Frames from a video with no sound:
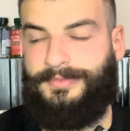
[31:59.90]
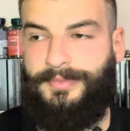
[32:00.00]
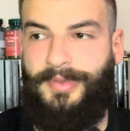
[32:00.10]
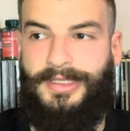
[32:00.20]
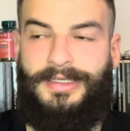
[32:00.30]

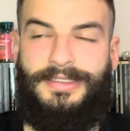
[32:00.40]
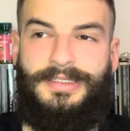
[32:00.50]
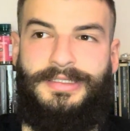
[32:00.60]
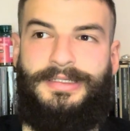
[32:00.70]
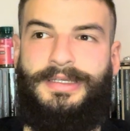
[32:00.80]
But yeah, this
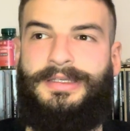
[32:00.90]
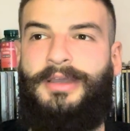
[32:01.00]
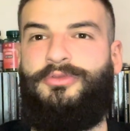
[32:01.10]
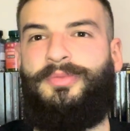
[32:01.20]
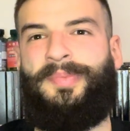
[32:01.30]
is kind of
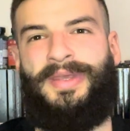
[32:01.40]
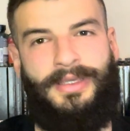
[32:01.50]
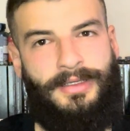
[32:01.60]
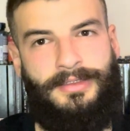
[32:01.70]
how you pick.